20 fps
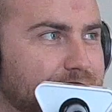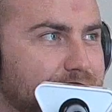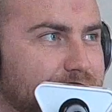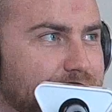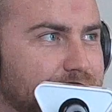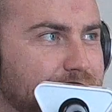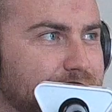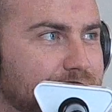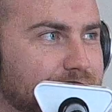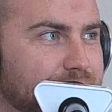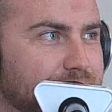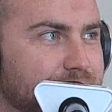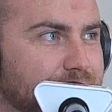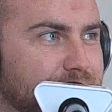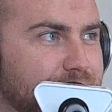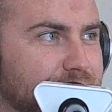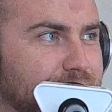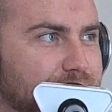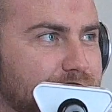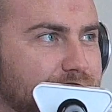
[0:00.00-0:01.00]
with selfie
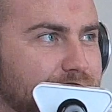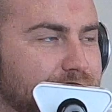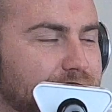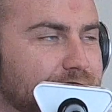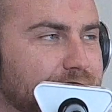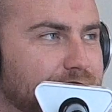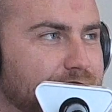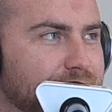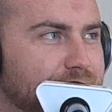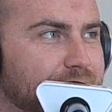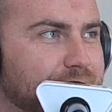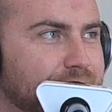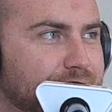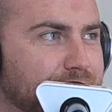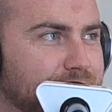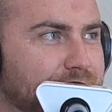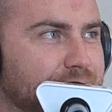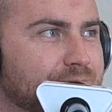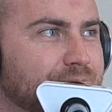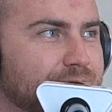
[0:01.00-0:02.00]
videos.
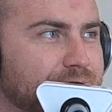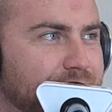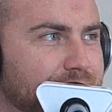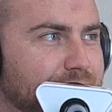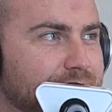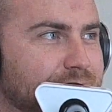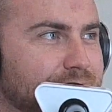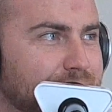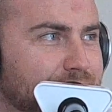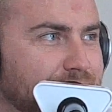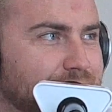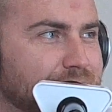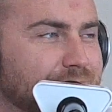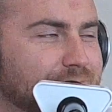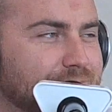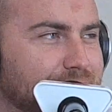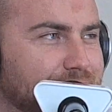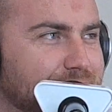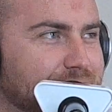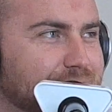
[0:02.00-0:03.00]
Obviously like Instagram